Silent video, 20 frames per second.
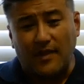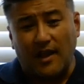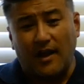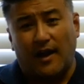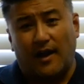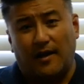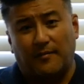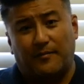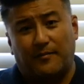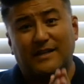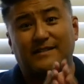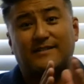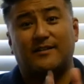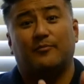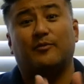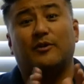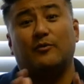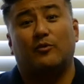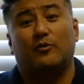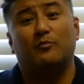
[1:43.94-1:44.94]
uh, by
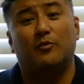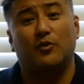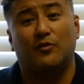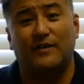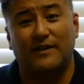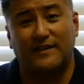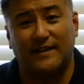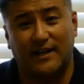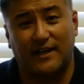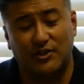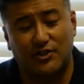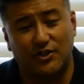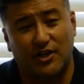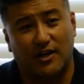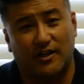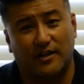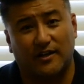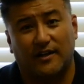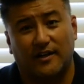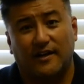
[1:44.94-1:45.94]
simply removing that
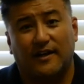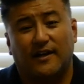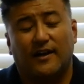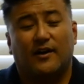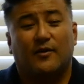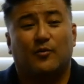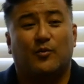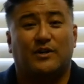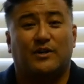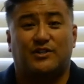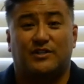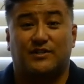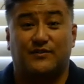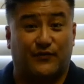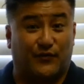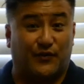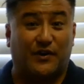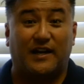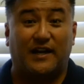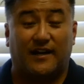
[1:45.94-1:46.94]
junk, which is
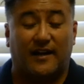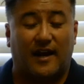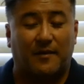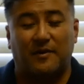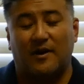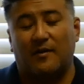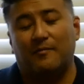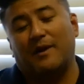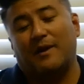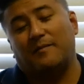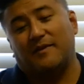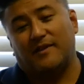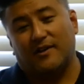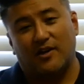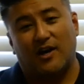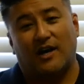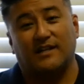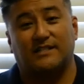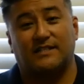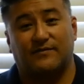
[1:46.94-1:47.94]
free. I mean, maybe the
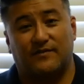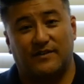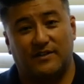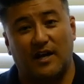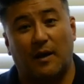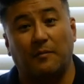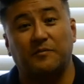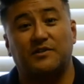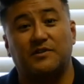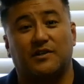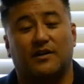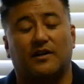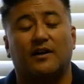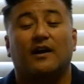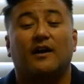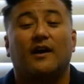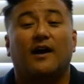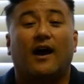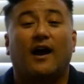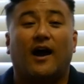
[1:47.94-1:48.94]
cost of a dumpster.
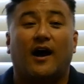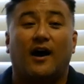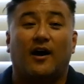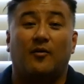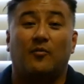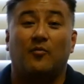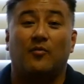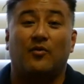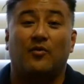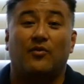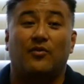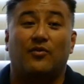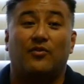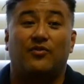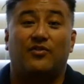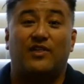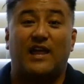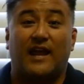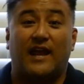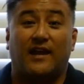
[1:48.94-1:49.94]
Um,
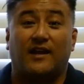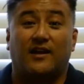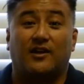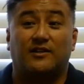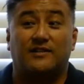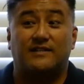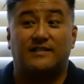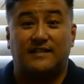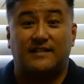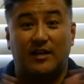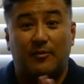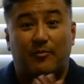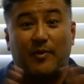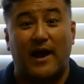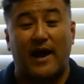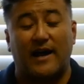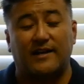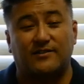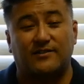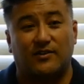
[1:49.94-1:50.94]
they could see
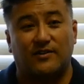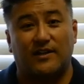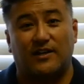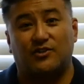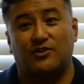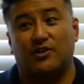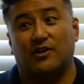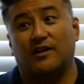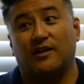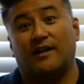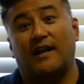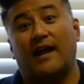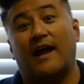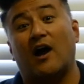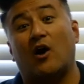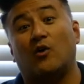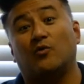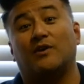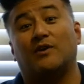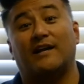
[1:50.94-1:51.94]
past all that junk and
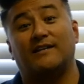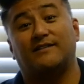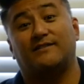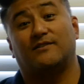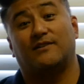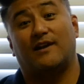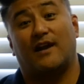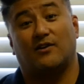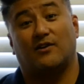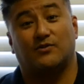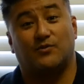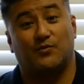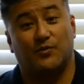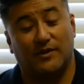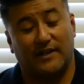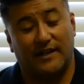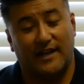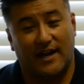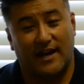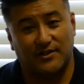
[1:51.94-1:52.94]
how nice their house
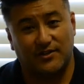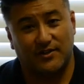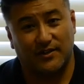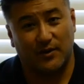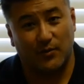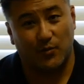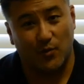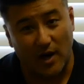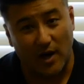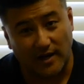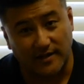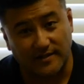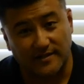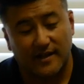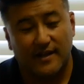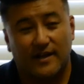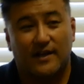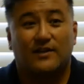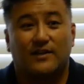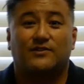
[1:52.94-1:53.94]
really actually was.
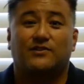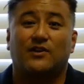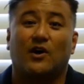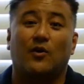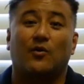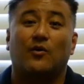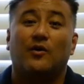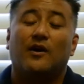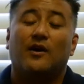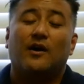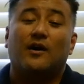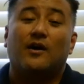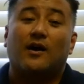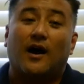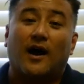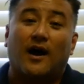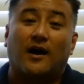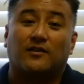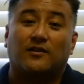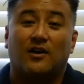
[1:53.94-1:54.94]
So,
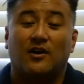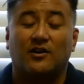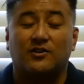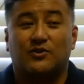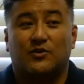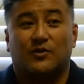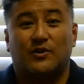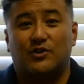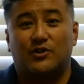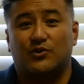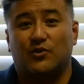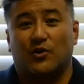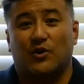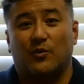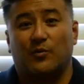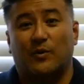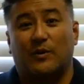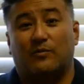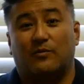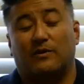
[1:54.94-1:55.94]
uh, long story
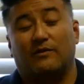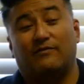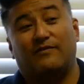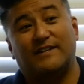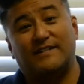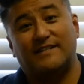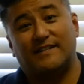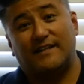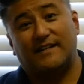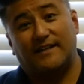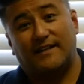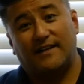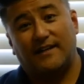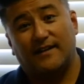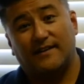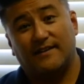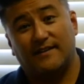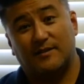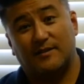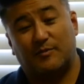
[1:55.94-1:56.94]
short, we revisited
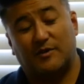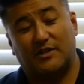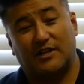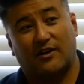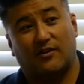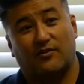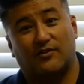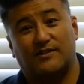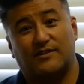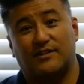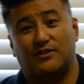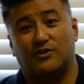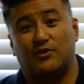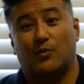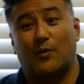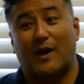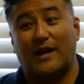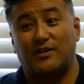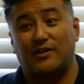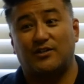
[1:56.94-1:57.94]
this particular
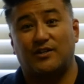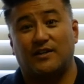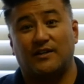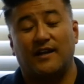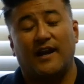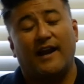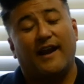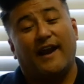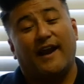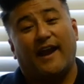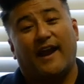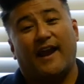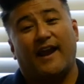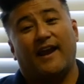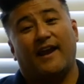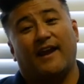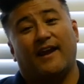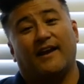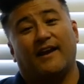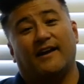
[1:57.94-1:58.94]
situation
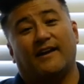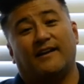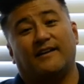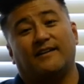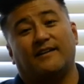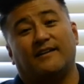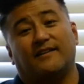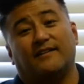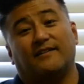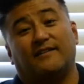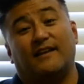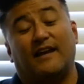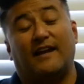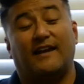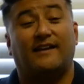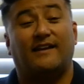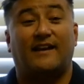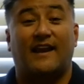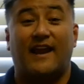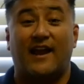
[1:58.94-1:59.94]
and
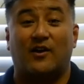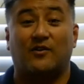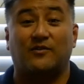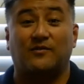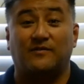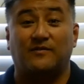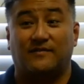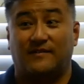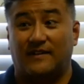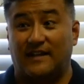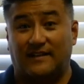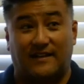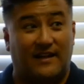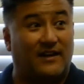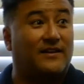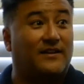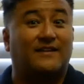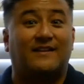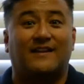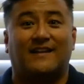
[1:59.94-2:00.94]
they now,
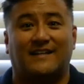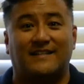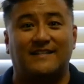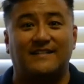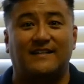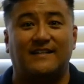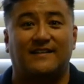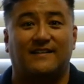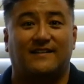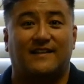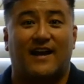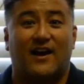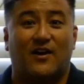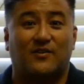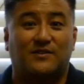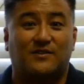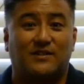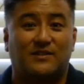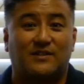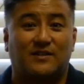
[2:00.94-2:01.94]
now that they can see that the
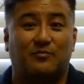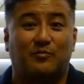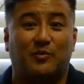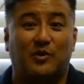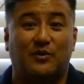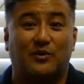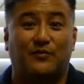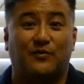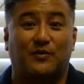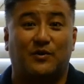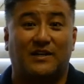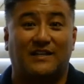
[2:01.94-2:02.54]
house is in beautiful